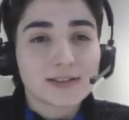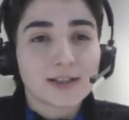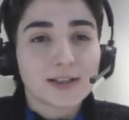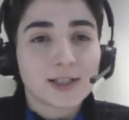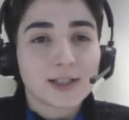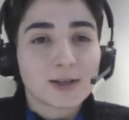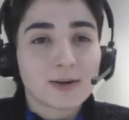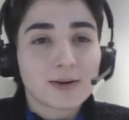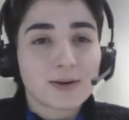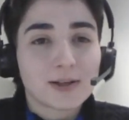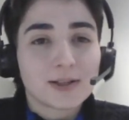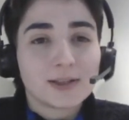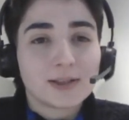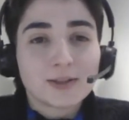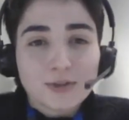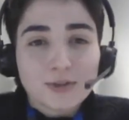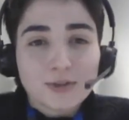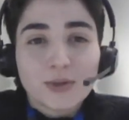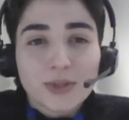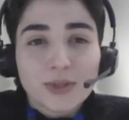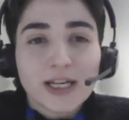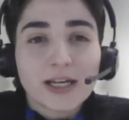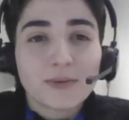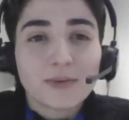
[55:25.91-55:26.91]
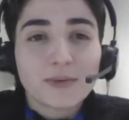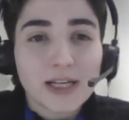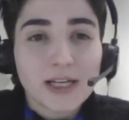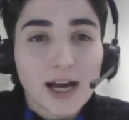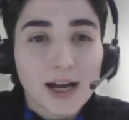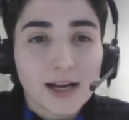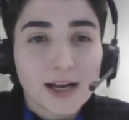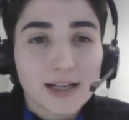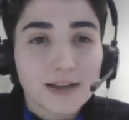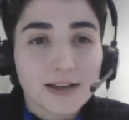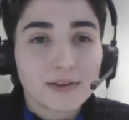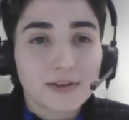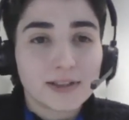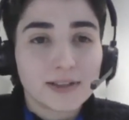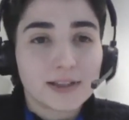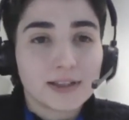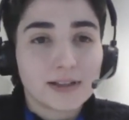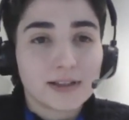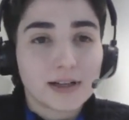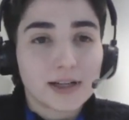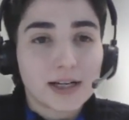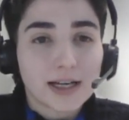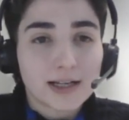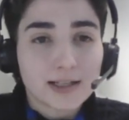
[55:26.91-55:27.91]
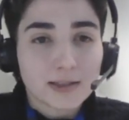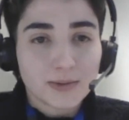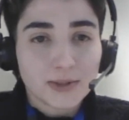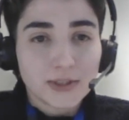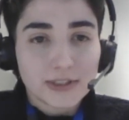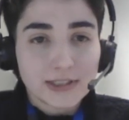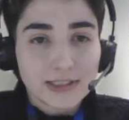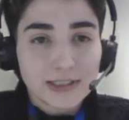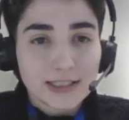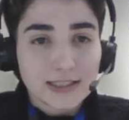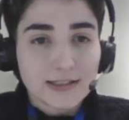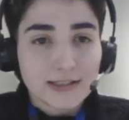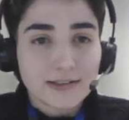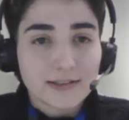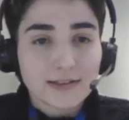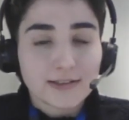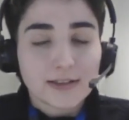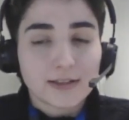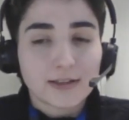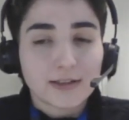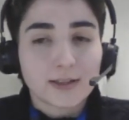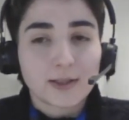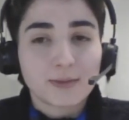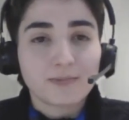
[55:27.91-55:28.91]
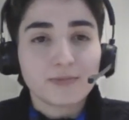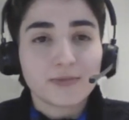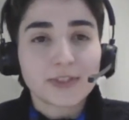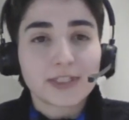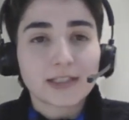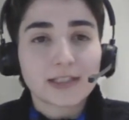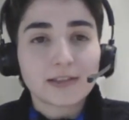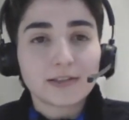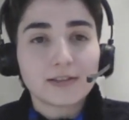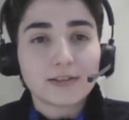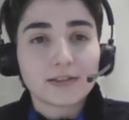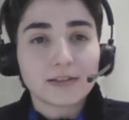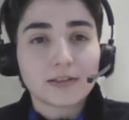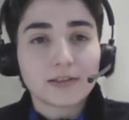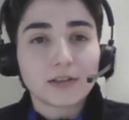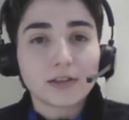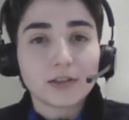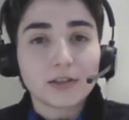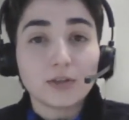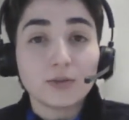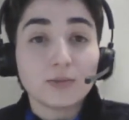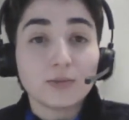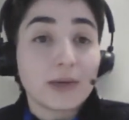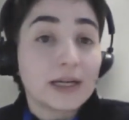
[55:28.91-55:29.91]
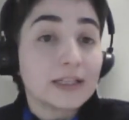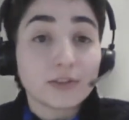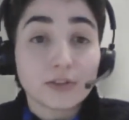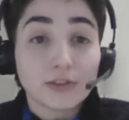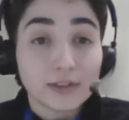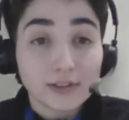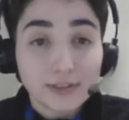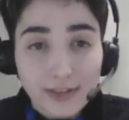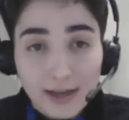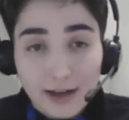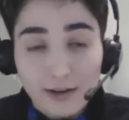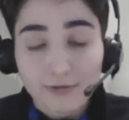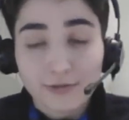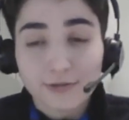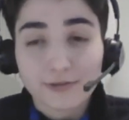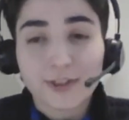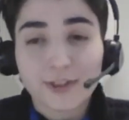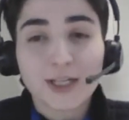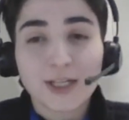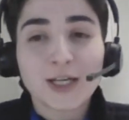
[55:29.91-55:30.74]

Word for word: so you can rely on an expertise that you might not have.